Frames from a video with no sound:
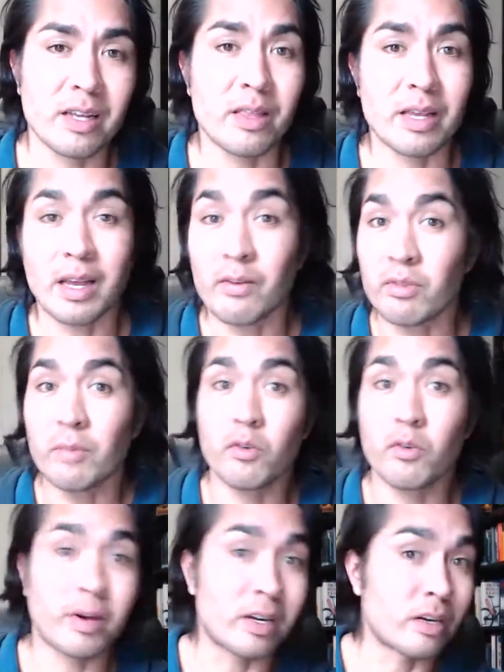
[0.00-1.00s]
I think I can flip for
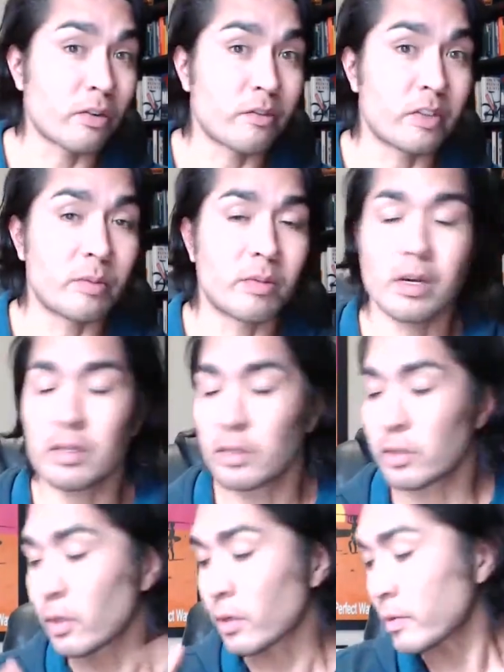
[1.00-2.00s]
about 150 bucks.
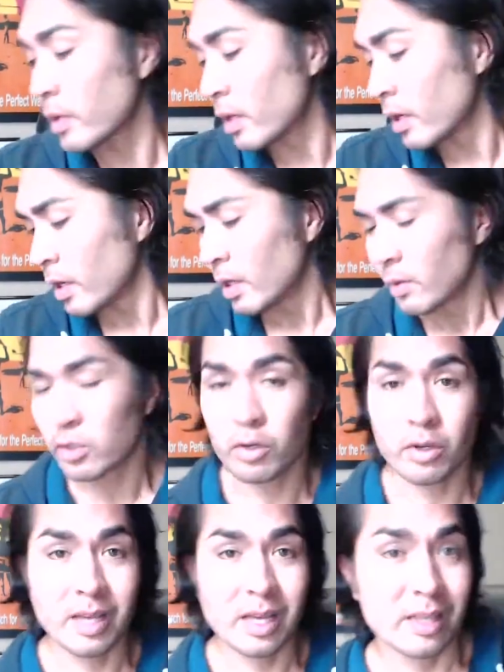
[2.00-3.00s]
So, show
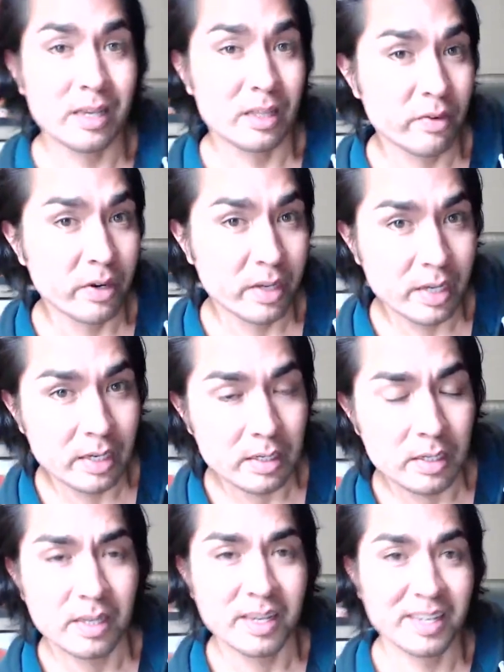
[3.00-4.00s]
you that thing at the very end.